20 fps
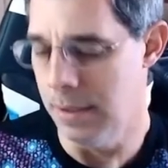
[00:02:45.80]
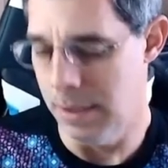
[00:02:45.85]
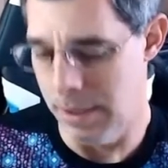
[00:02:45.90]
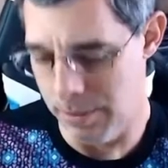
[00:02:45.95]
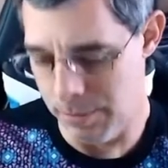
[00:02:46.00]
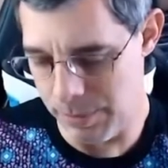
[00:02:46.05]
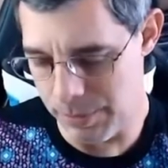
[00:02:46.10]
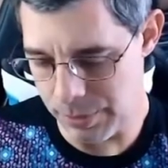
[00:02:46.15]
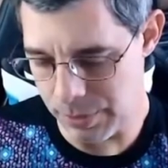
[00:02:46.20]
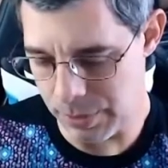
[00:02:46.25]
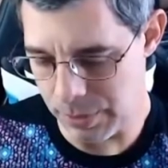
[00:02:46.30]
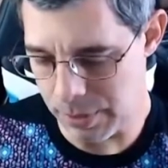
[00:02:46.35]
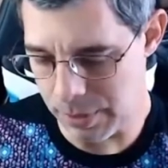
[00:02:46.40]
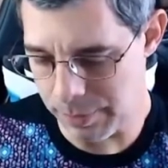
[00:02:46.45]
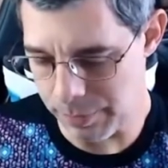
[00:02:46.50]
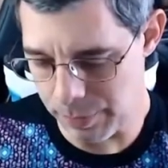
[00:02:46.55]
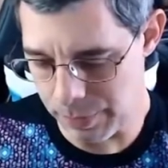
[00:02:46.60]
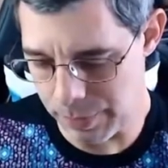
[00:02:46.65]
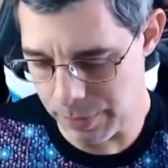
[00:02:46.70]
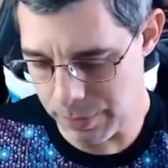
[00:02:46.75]
And we start
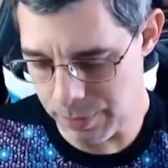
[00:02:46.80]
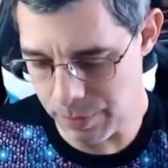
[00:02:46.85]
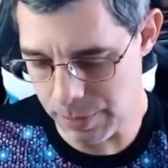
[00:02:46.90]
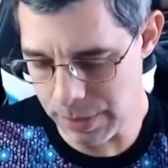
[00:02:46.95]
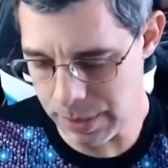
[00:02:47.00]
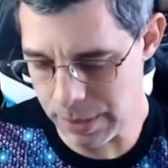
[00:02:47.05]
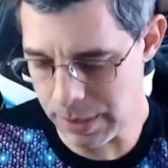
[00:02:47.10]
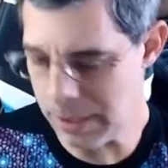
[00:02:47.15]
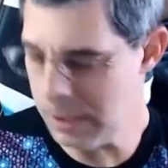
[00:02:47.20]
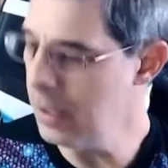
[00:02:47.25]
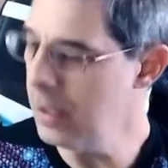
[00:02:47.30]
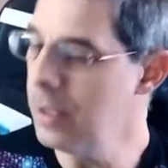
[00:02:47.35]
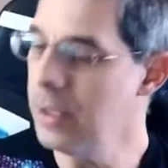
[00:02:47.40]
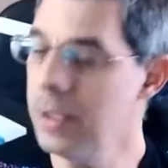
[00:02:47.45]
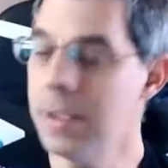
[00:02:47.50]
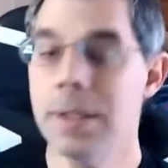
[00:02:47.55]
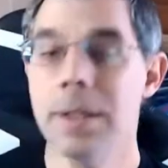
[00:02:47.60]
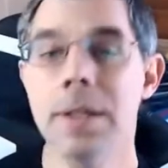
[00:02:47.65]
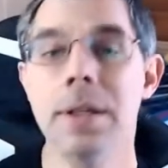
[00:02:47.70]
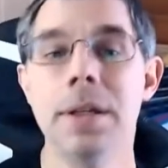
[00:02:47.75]
off with the drink,
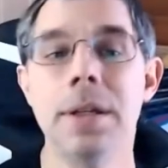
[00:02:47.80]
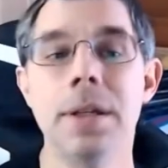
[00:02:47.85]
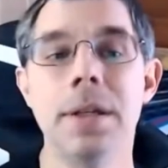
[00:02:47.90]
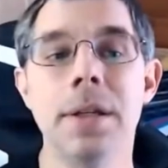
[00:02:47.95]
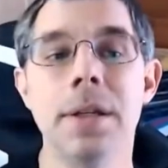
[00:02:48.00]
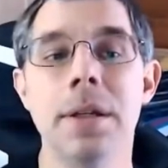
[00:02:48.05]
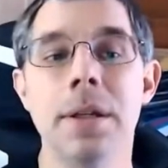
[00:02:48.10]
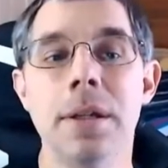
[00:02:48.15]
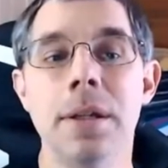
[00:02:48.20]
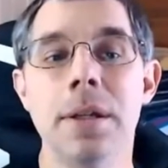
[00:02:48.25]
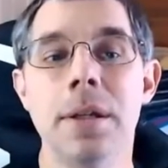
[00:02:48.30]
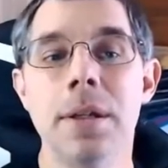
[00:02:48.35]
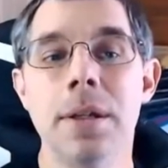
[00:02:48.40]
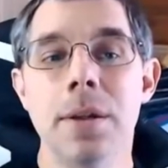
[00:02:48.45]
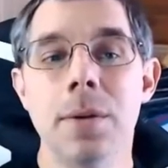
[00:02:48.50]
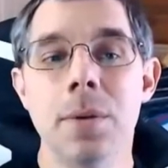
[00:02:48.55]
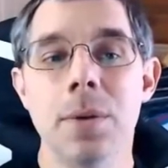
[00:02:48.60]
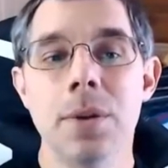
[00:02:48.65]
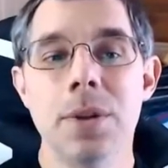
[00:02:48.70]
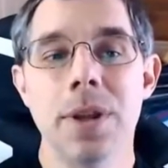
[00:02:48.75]

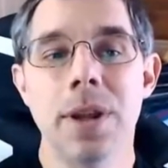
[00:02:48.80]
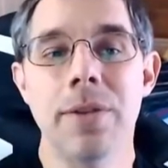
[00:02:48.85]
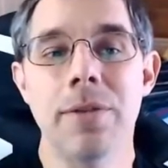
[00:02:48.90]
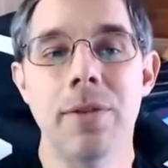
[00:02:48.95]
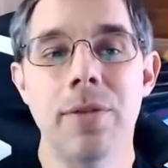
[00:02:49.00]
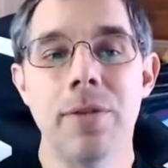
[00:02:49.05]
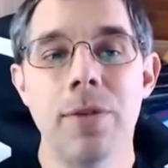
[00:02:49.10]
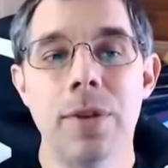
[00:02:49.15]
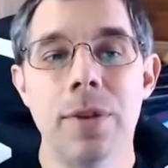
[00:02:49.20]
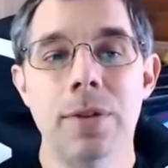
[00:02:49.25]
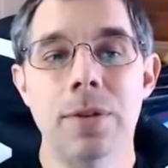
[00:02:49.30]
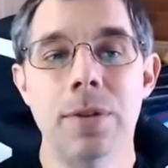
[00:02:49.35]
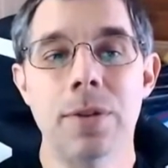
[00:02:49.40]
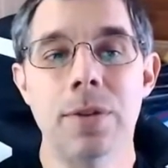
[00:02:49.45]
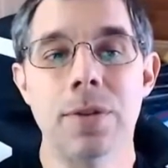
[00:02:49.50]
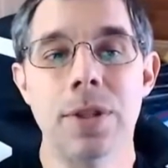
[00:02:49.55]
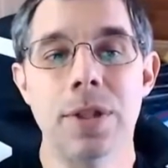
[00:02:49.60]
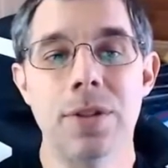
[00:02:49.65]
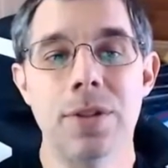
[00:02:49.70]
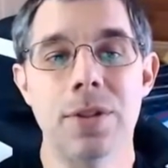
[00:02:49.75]
which I have a feeling is going
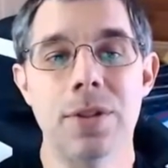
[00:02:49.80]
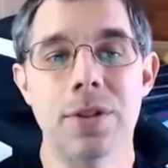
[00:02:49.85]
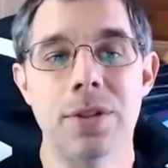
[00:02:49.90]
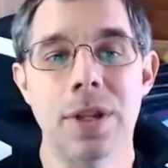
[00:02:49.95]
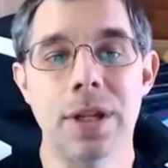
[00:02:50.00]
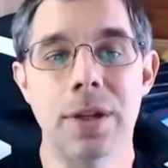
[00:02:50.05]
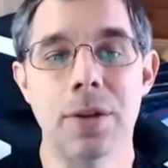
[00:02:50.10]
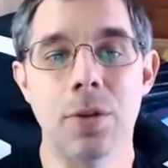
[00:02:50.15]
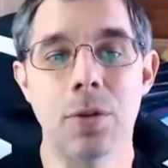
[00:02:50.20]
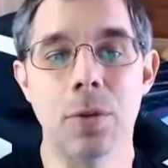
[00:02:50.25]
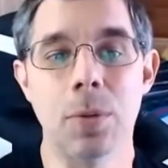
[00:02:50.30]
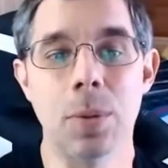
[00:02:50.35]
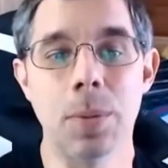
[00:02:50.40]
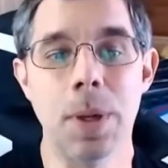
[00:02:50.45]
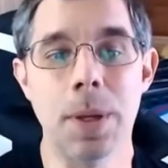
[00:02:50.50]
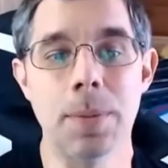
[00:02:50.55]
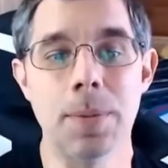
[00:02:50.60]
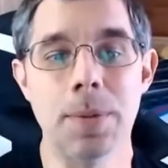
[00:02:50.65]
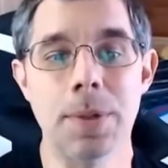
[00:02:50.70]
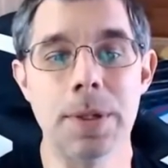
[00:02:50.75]
to taste just like a normal
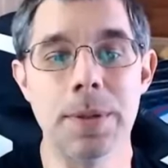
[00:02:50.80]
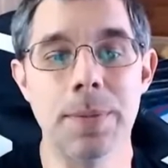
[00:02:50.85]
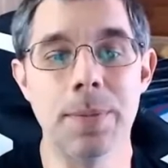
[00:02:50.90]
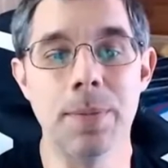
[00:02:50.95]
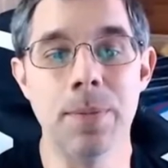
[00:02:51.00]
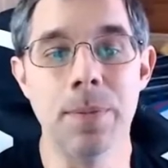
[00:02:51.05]
Pepsi.